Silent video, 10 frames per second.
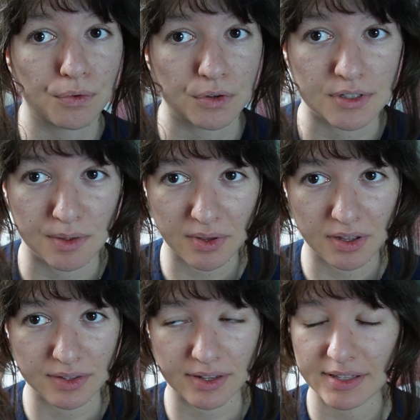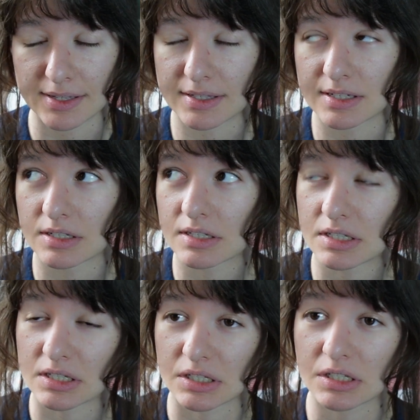For some contact lenses,
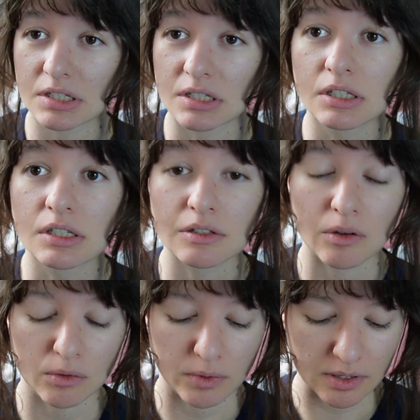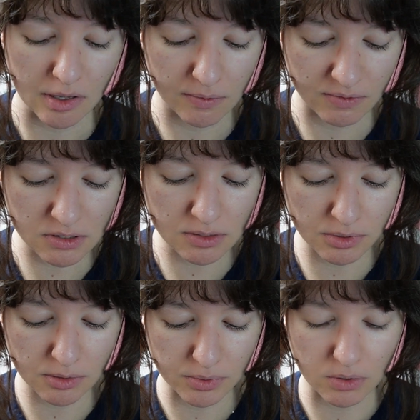this is already
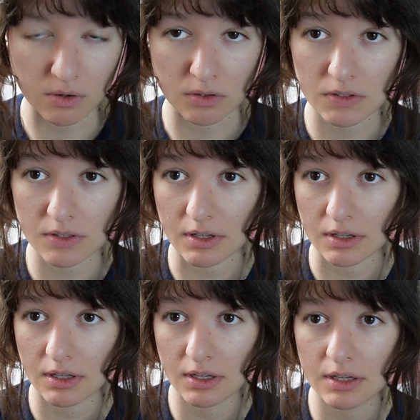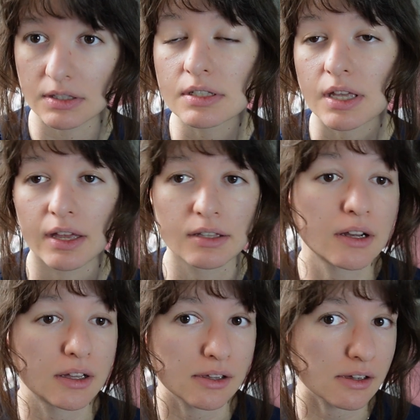visible because the inside
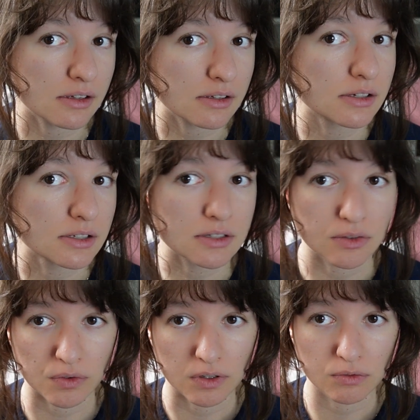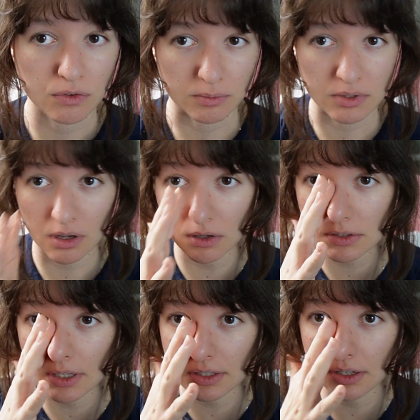color is different from the
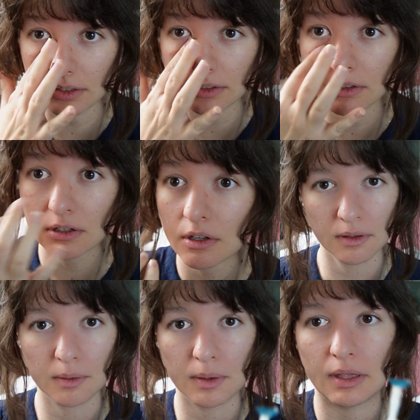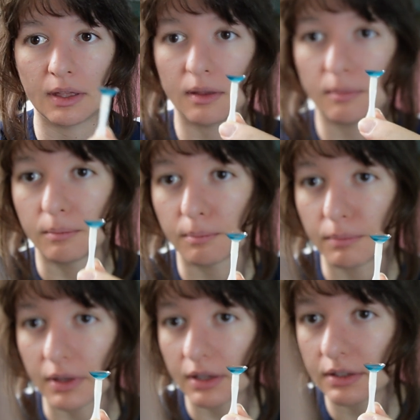outside color.
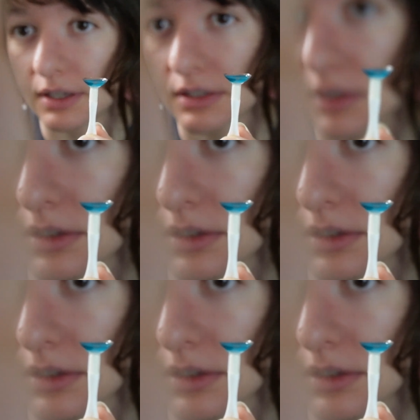But as